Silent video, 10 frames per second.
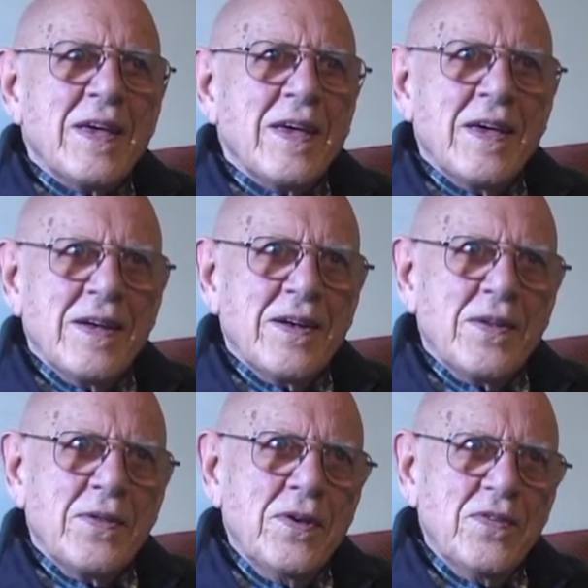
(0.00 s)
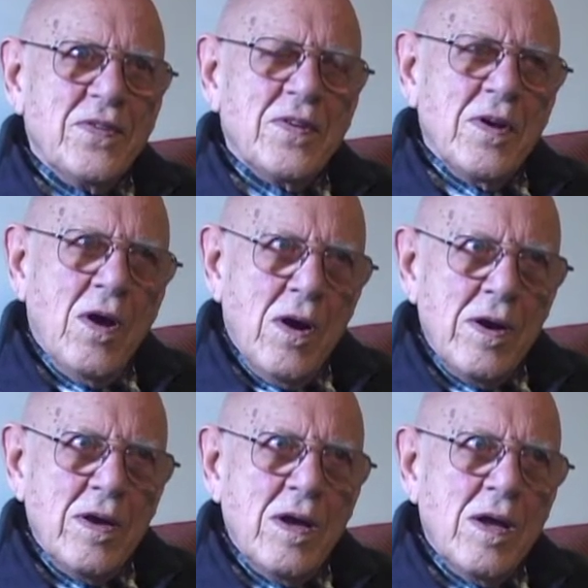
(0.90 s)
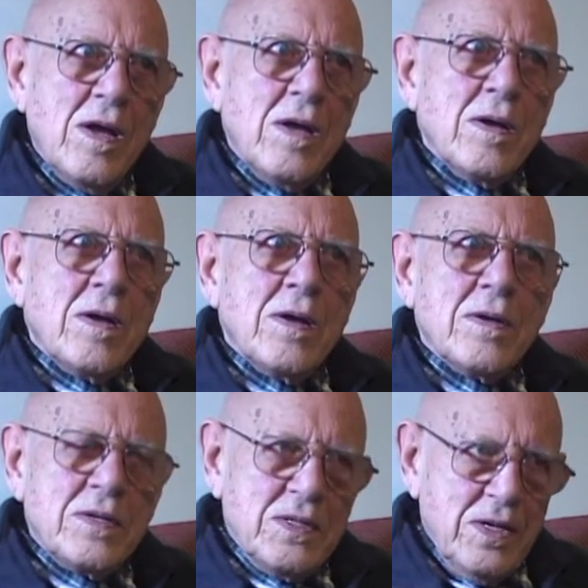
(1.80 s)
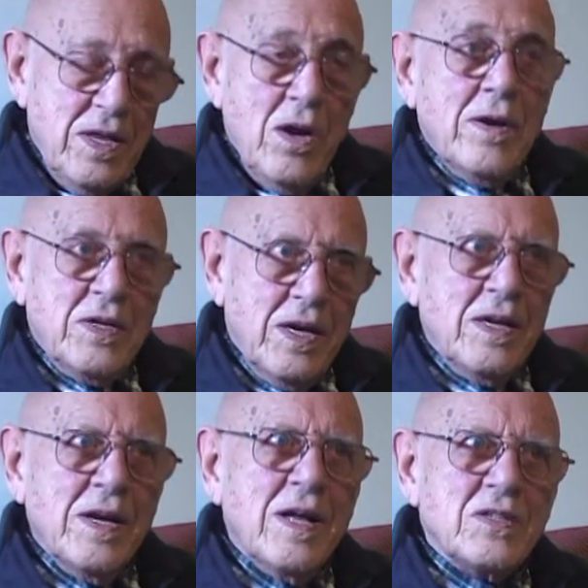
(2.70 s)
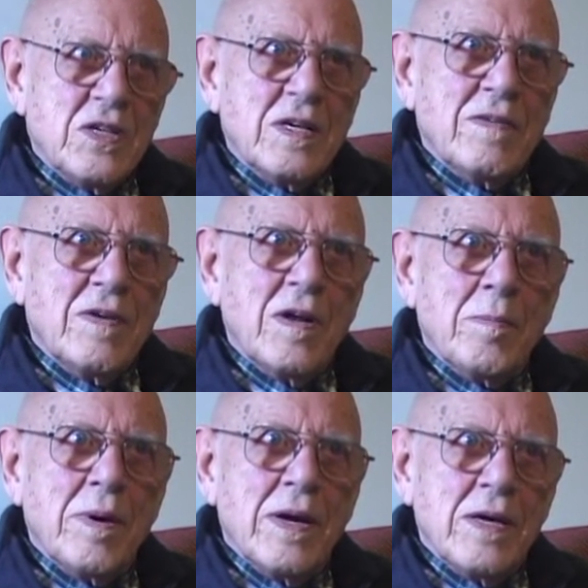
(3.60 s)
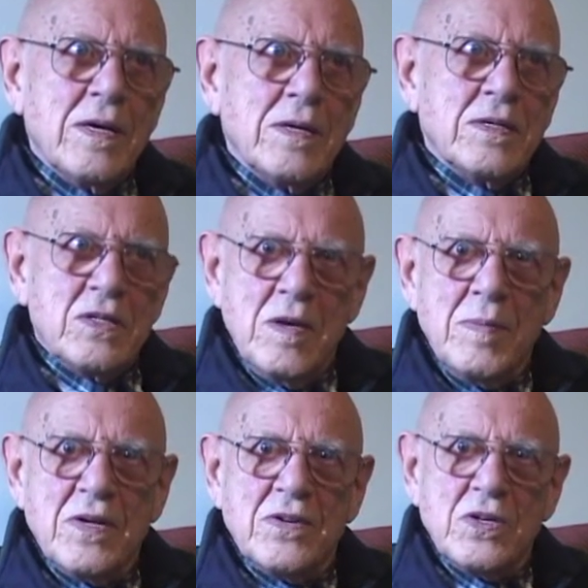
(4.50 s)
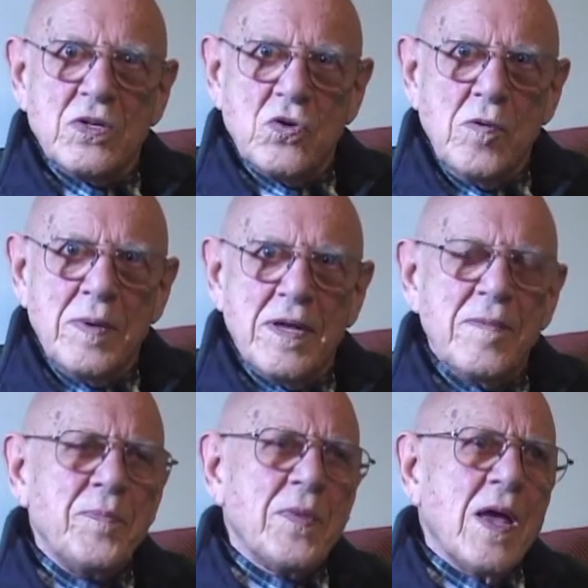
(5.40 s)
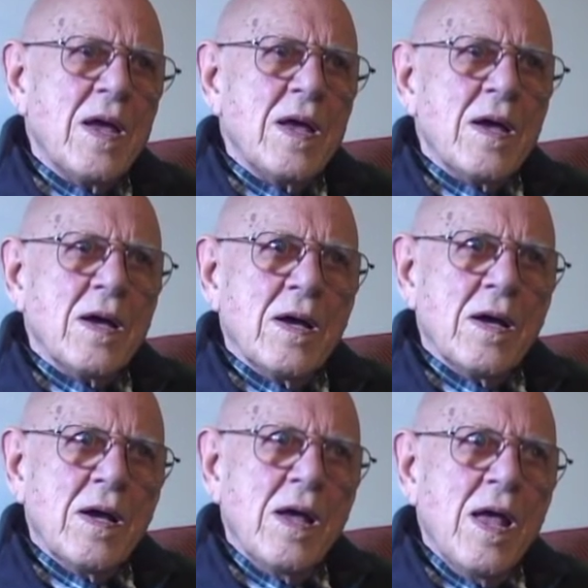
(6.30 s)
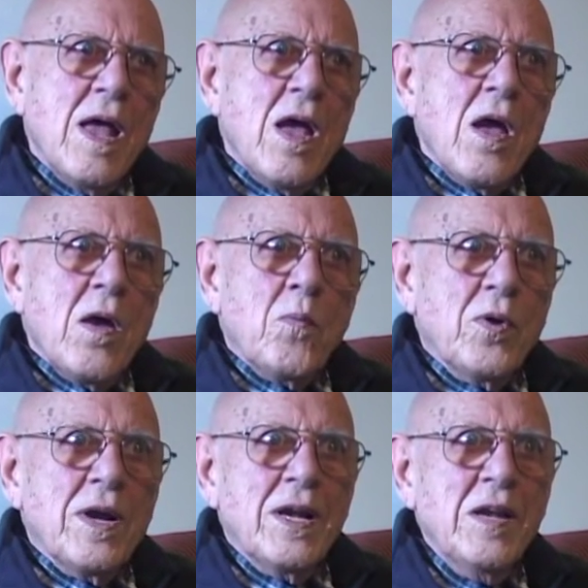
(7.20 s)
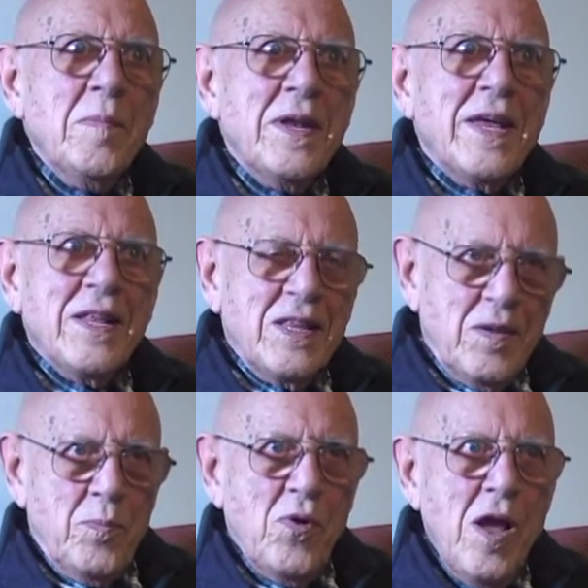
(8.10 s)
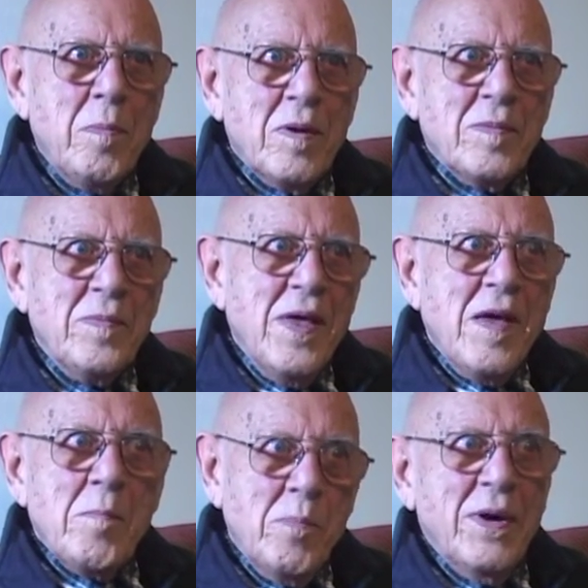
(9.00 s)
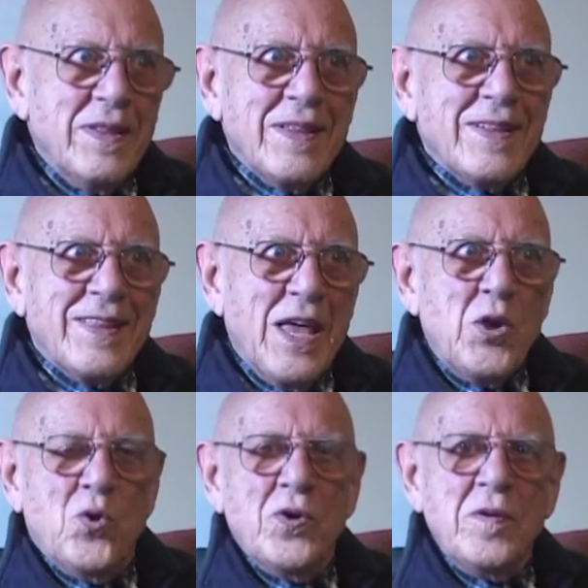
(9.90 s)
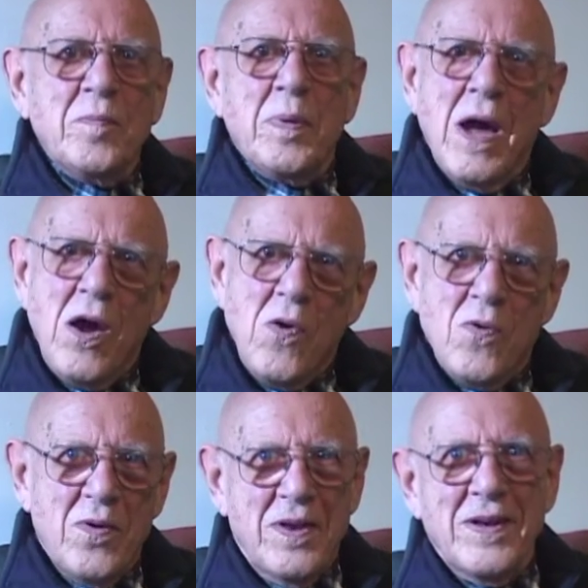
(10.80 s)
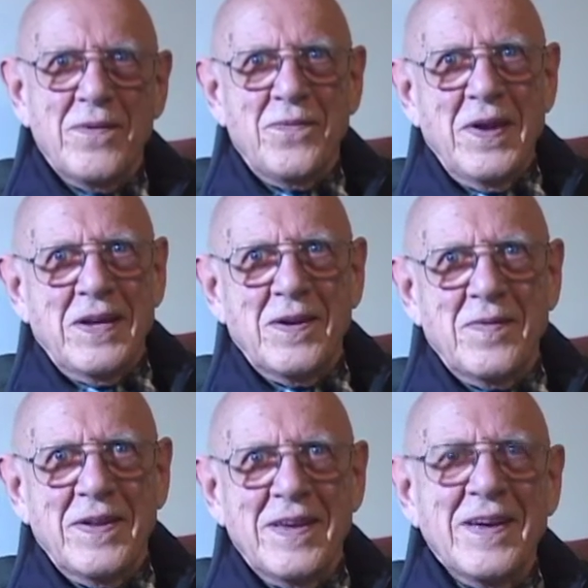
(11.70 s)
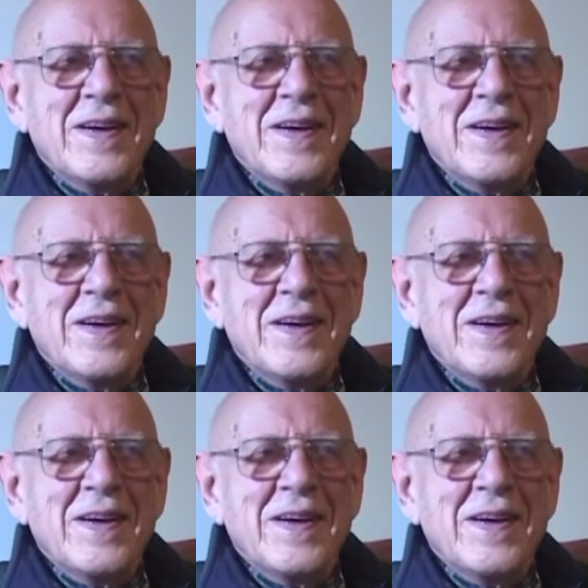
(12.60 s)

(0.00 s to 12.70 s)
And this arc, the arc technology developed by Siemens in Germany, would eliminate the problem, but they couldn't power it effectively.